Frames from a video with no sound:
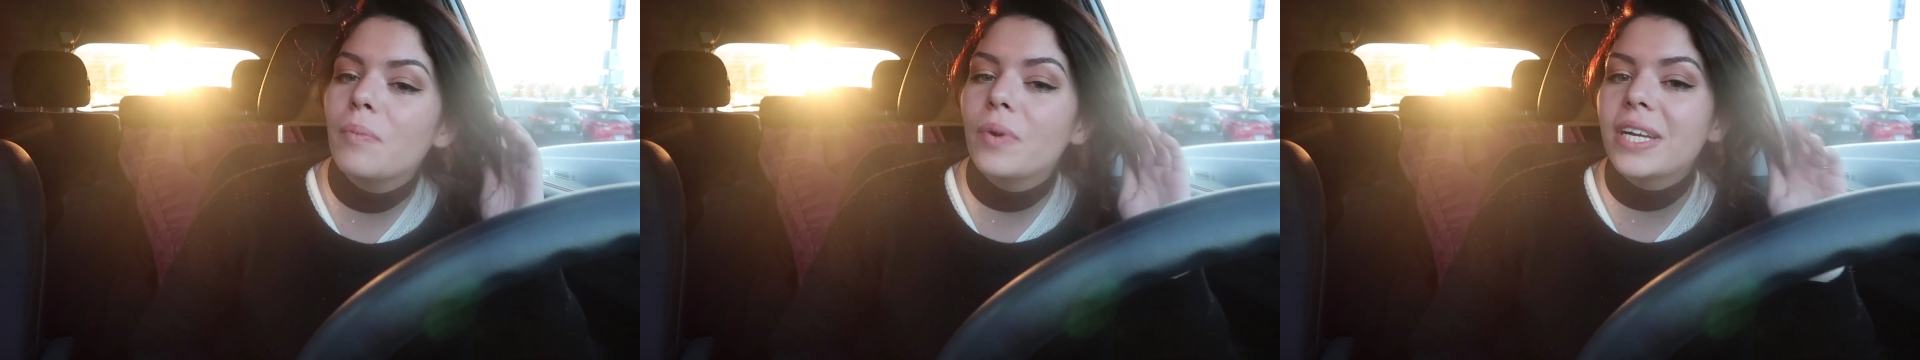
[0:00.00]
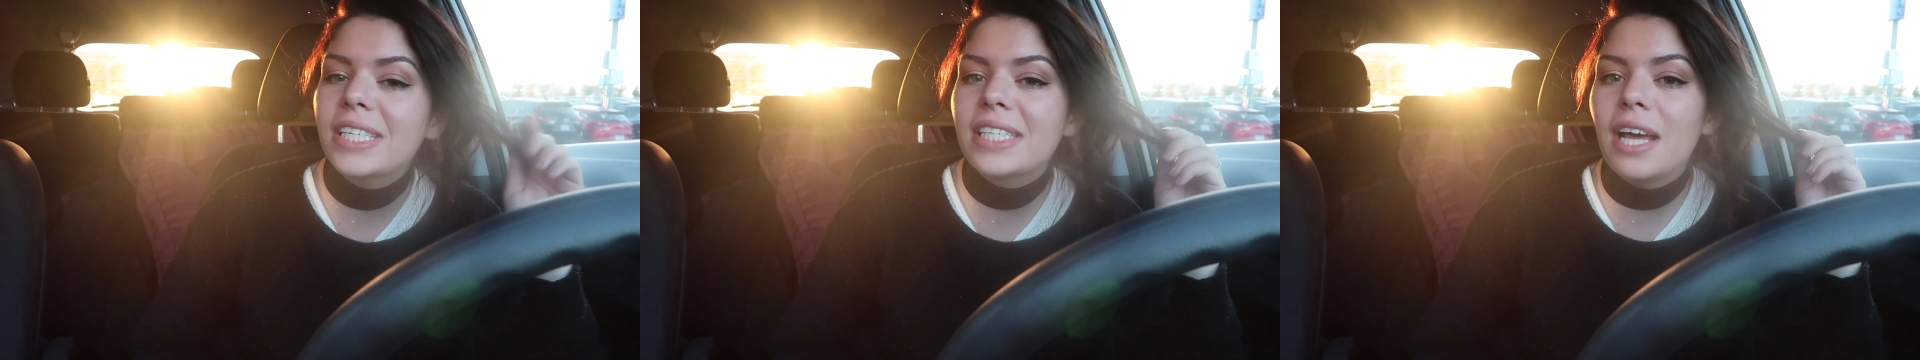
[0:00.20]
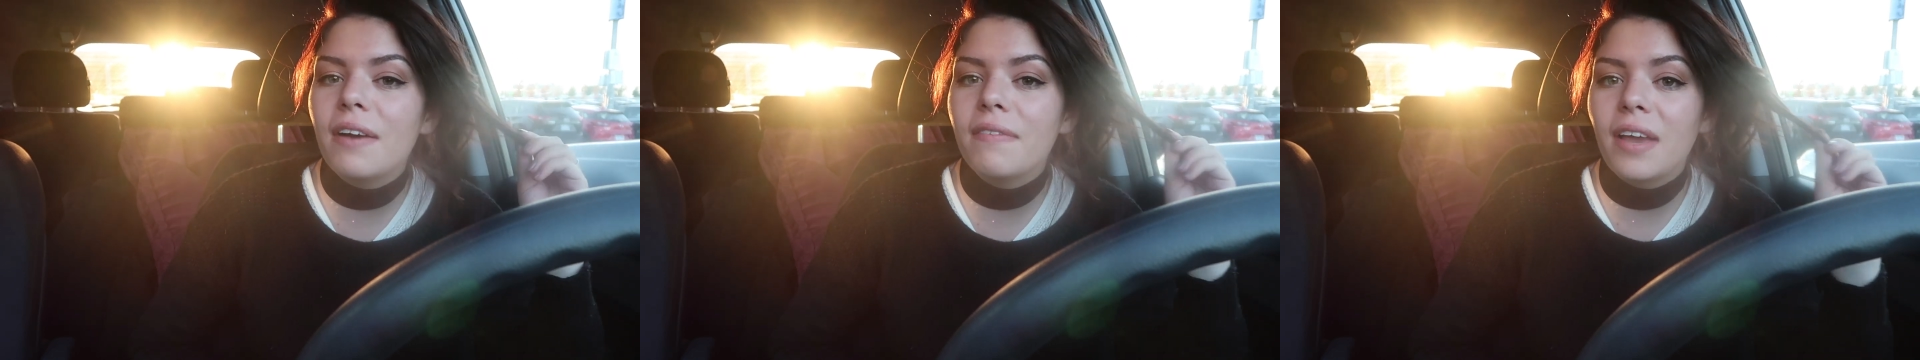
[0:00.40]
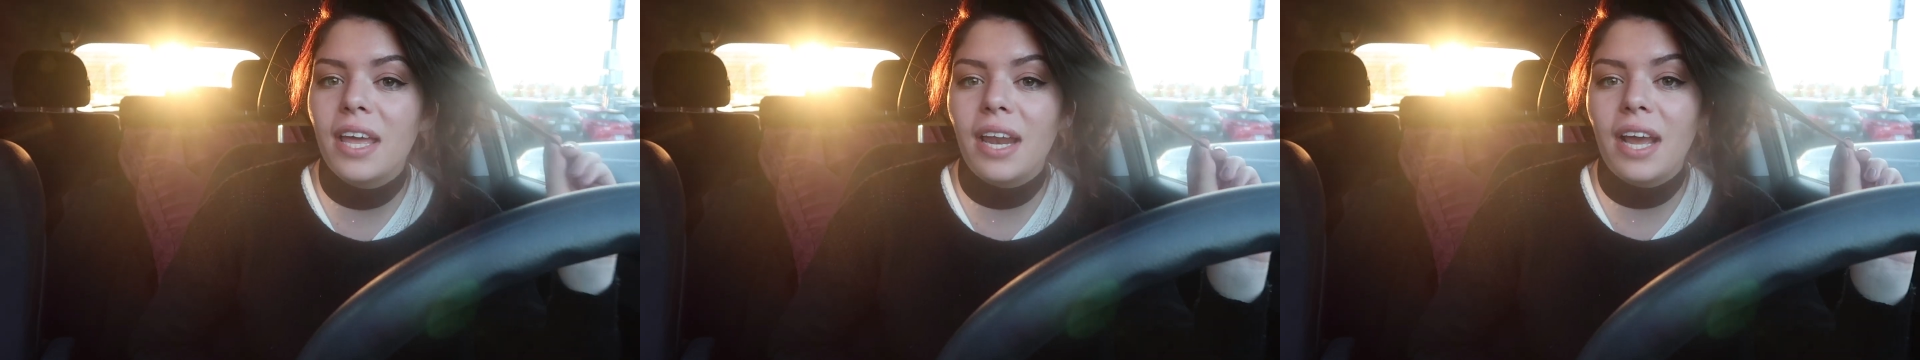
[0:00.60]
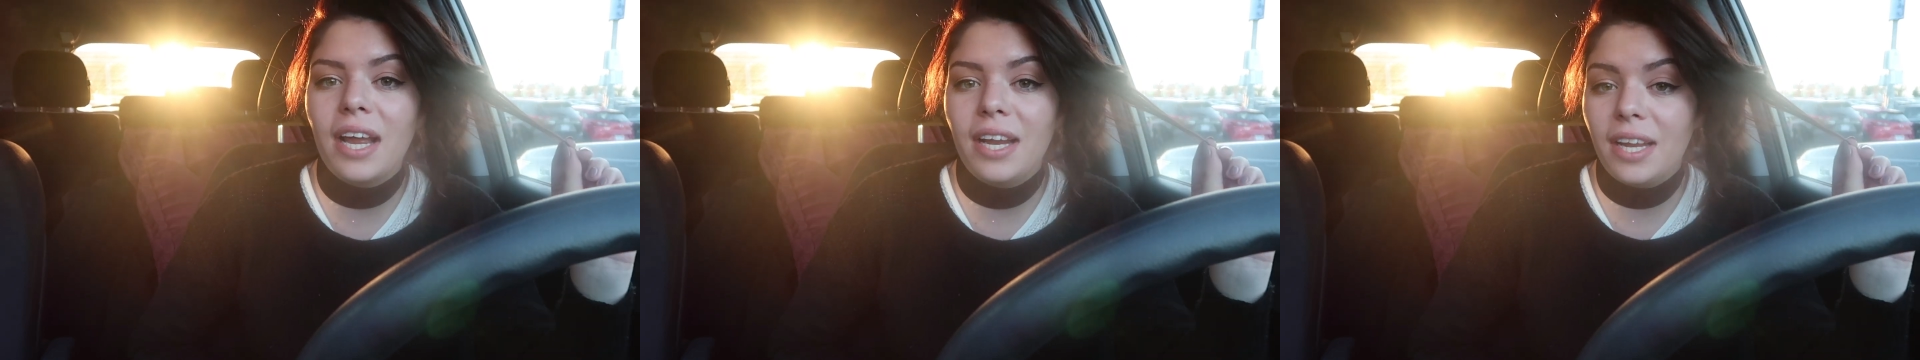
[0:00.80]
work stuff
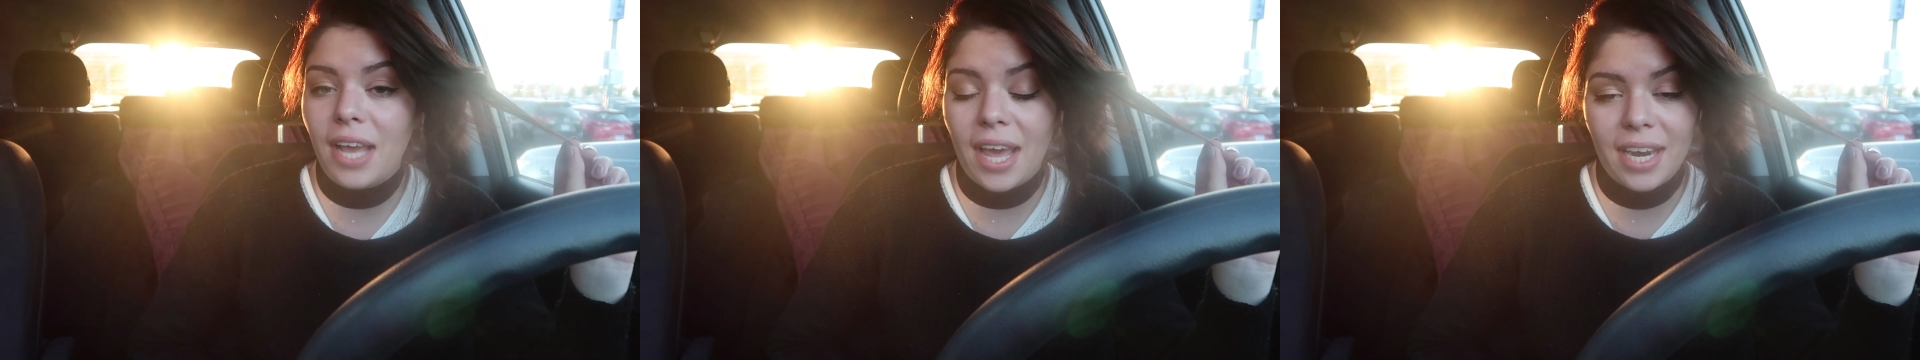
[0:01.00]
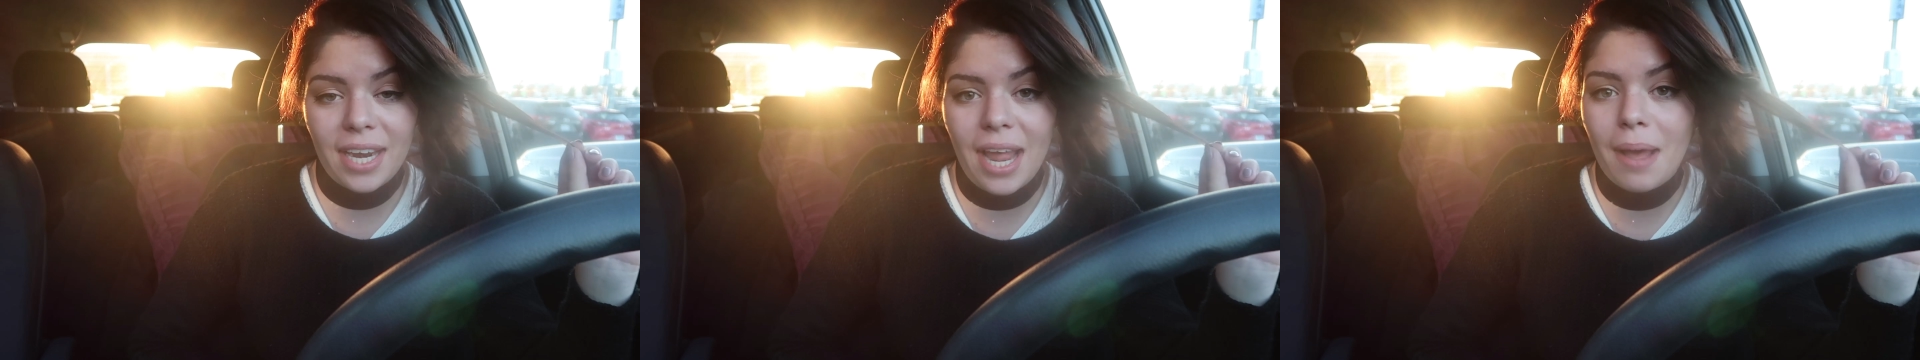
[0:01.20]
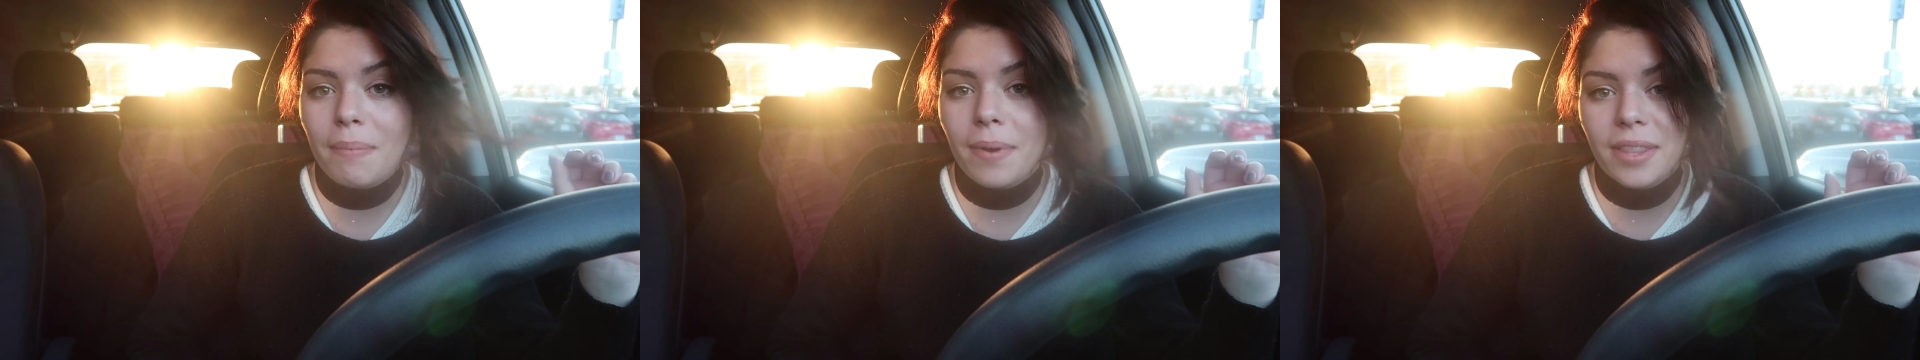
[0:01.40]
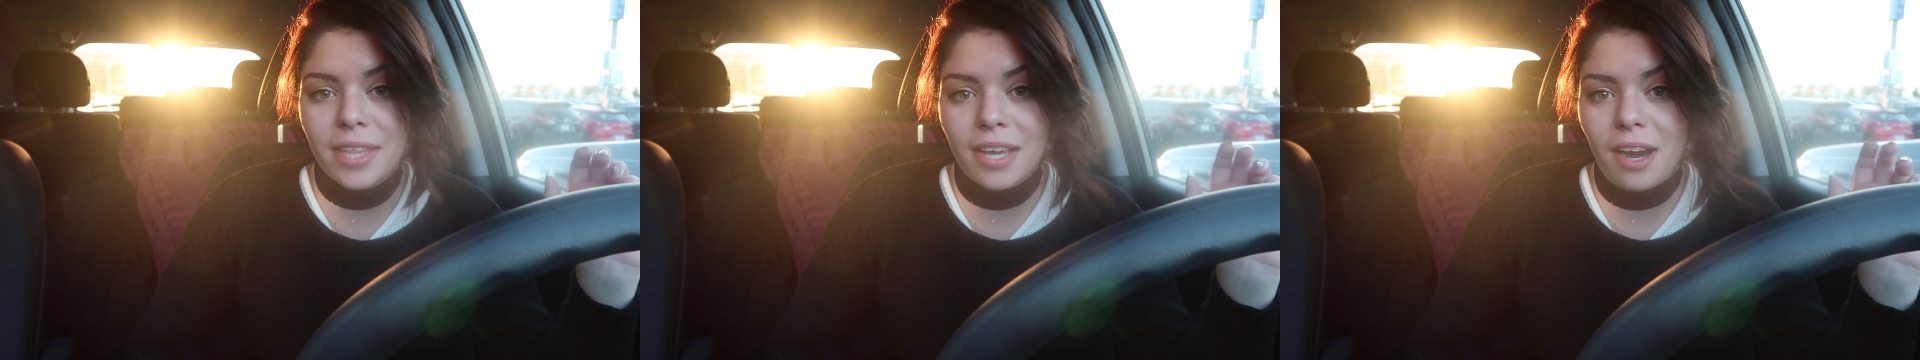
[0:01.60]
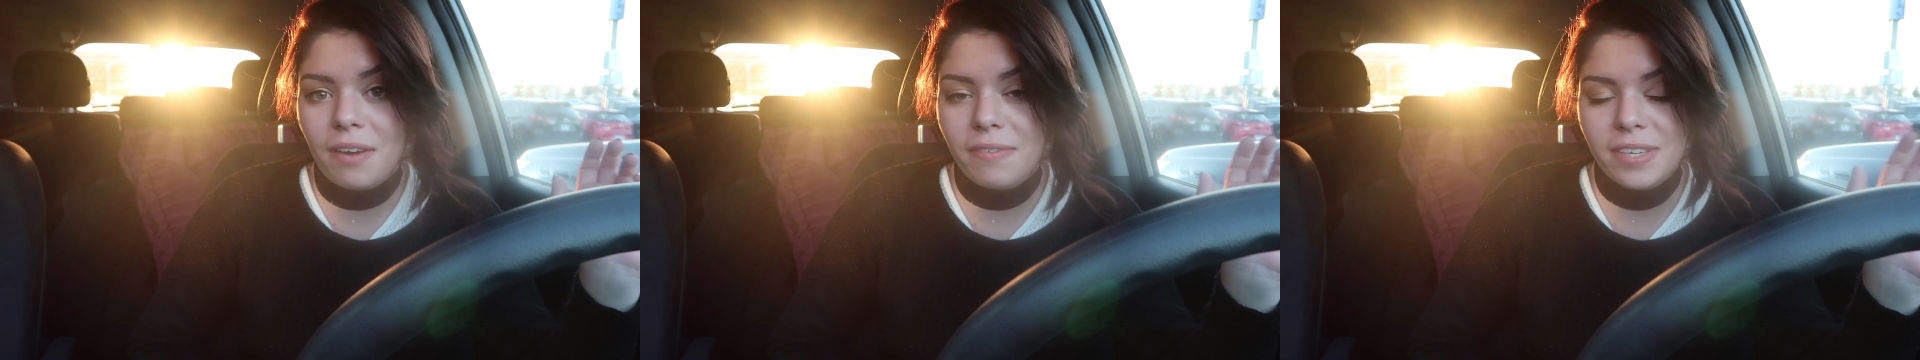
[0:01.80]
and I had a nap at
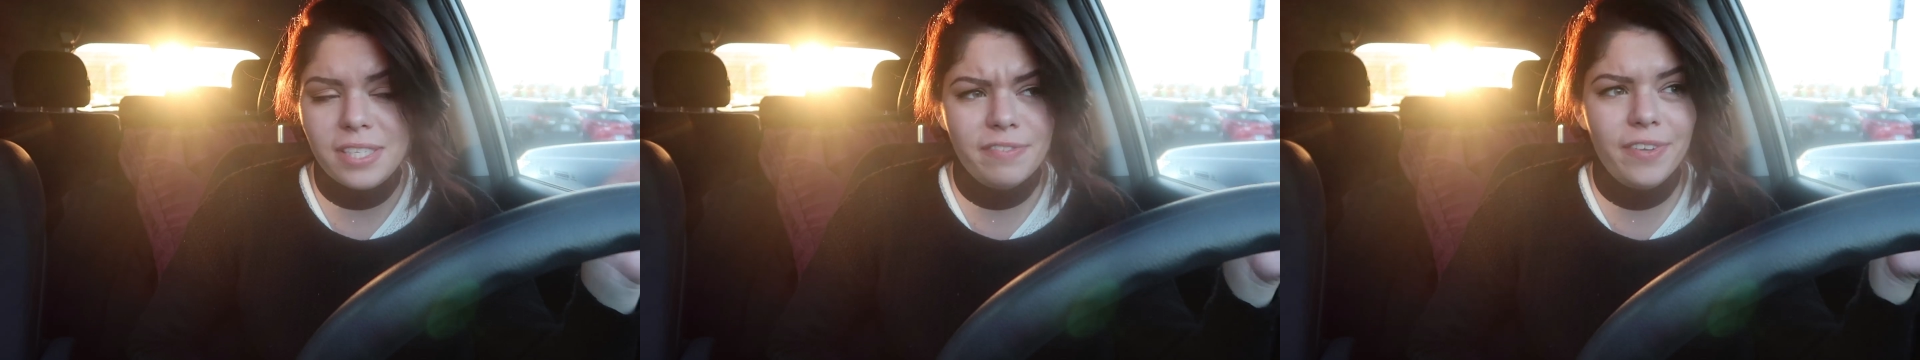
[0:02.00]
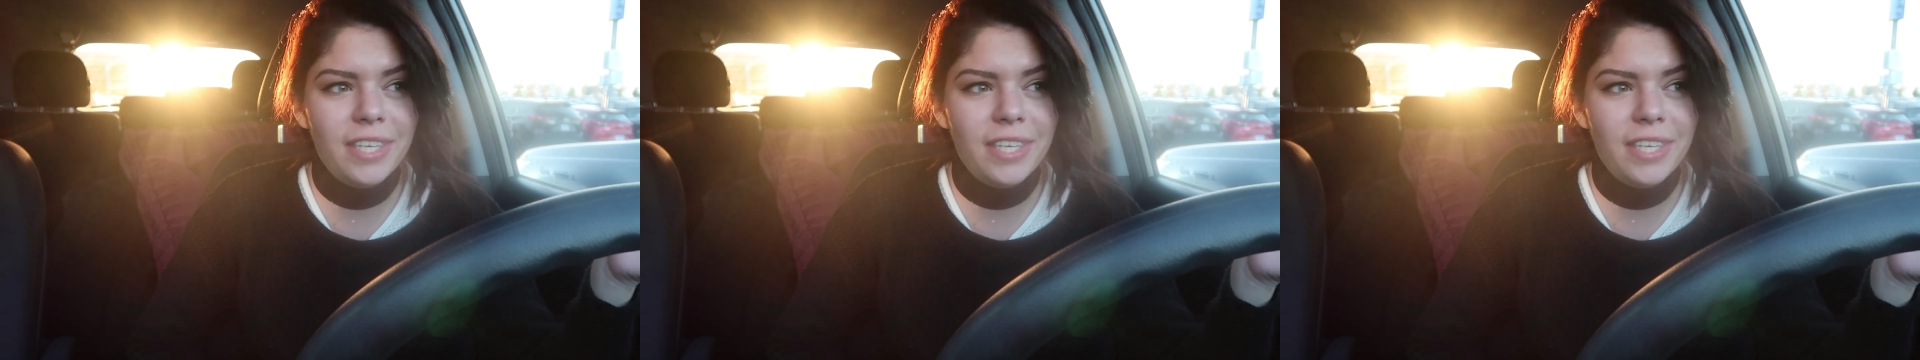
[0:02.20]
the office.